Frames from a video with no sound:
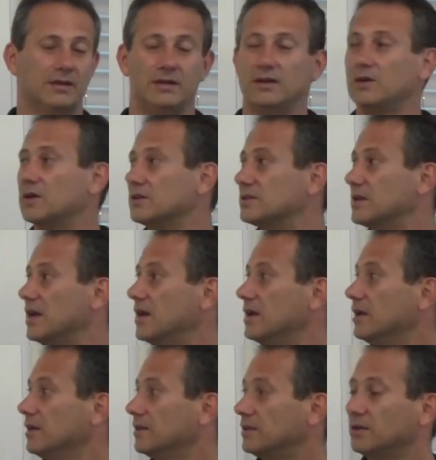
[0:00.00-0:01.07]
you can say
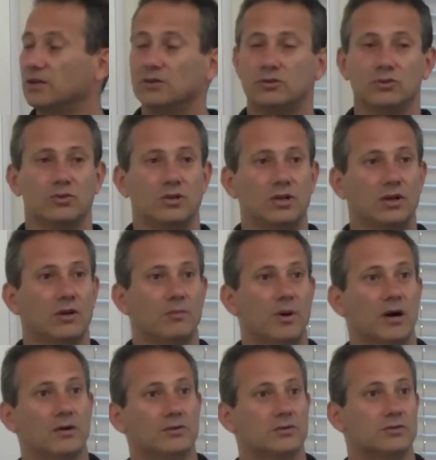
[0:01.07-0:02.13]
32
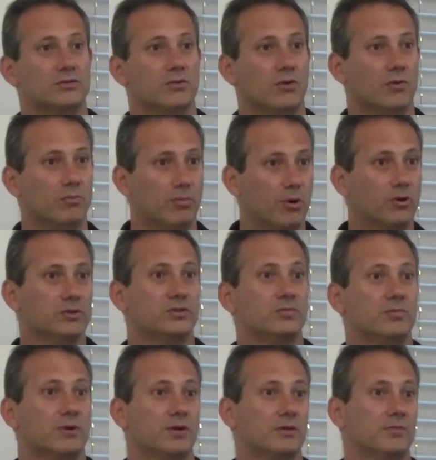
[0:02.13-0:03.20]
kilobauds or bauds
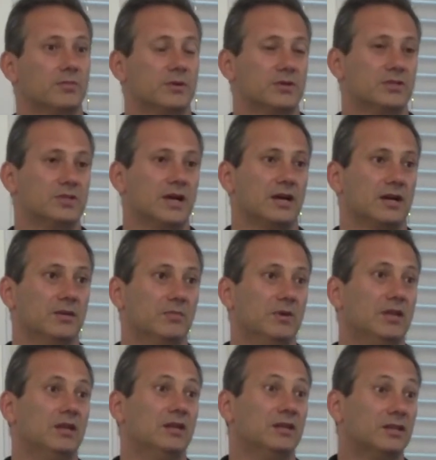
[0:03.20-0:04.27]
per second,
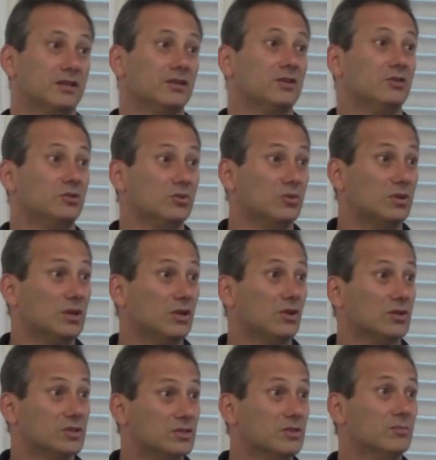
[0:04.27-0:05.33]
meaning 32
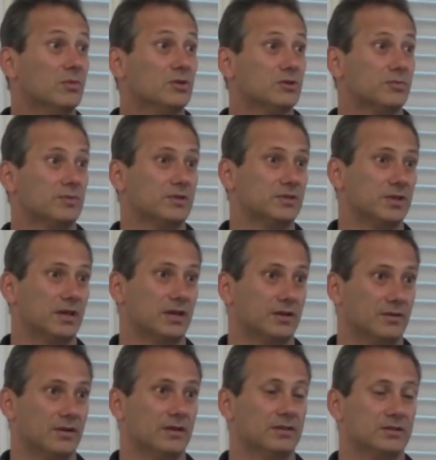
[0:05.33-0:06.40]
kilosymbols per second,
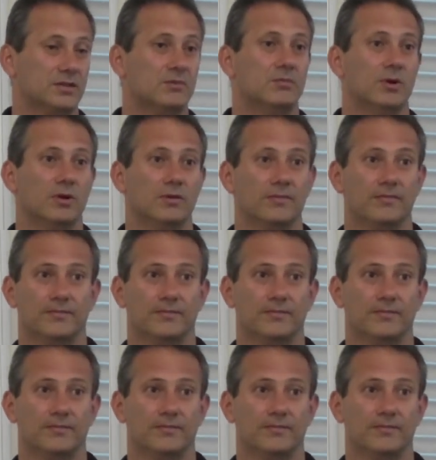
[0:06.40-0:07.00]
right? Symbol.